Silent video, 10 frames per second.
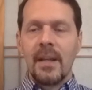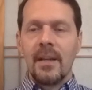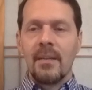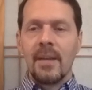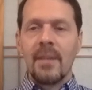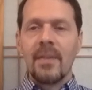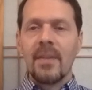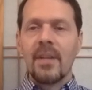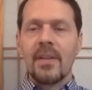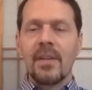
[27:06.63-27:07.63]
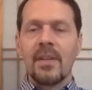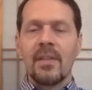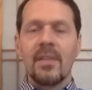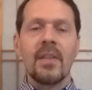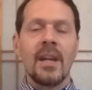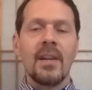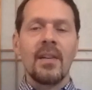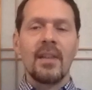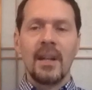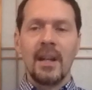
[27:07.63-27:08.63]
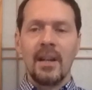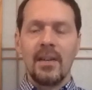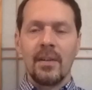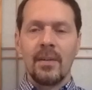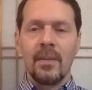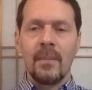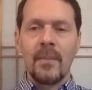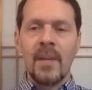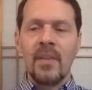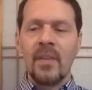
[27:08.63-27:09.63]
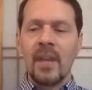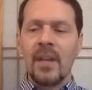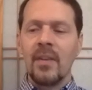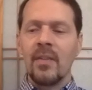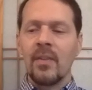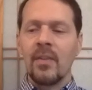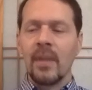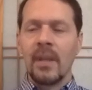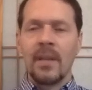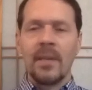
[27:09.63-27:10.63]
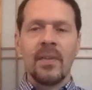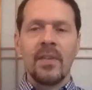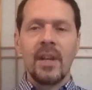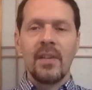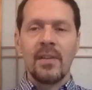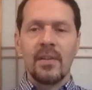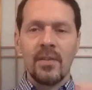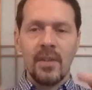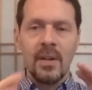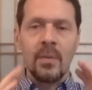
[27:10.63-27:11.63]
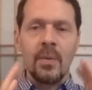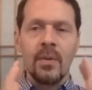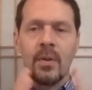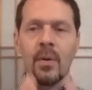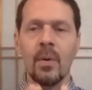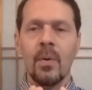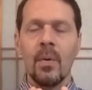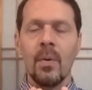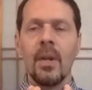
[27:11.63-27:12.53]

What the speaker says: Every session is designed to stand on its own. I designed it so that in every session you're starting with your goal,